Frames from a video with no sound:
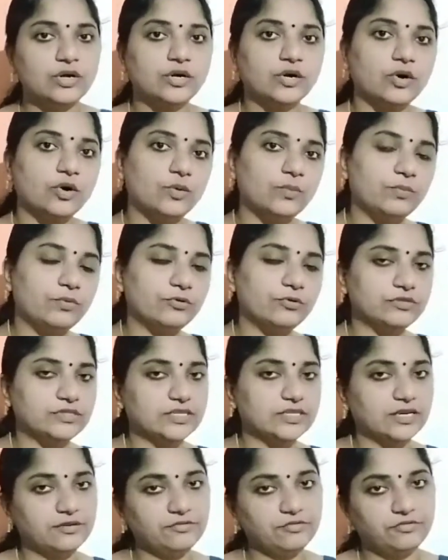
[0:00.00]

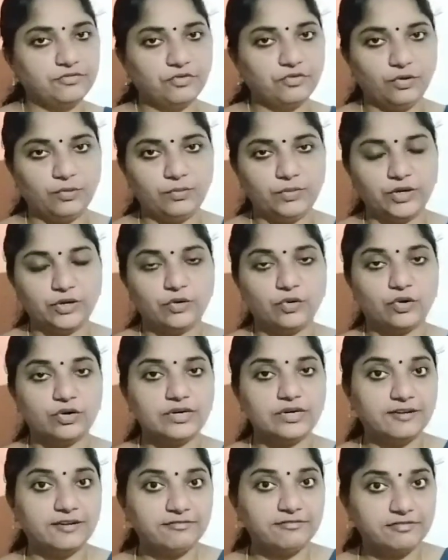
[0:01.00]
Compounds are formed
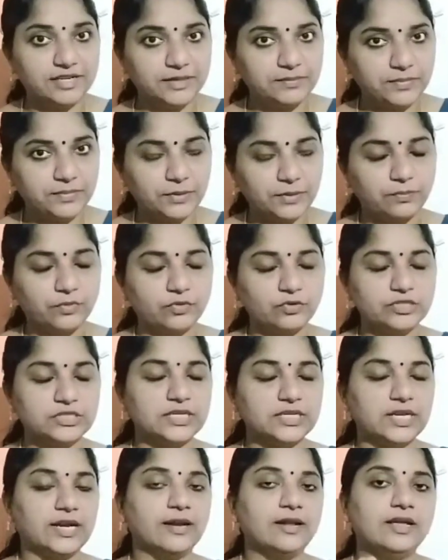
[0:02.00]
or definite
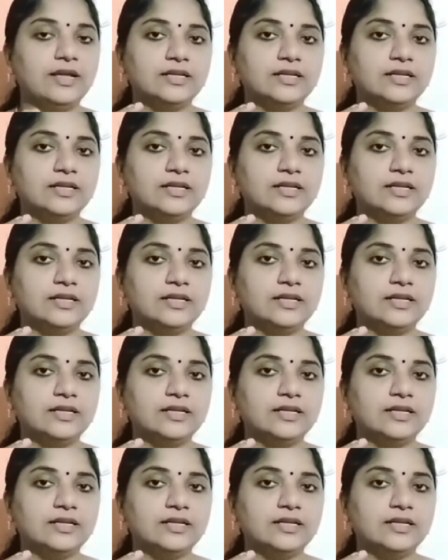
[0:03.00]
proportion.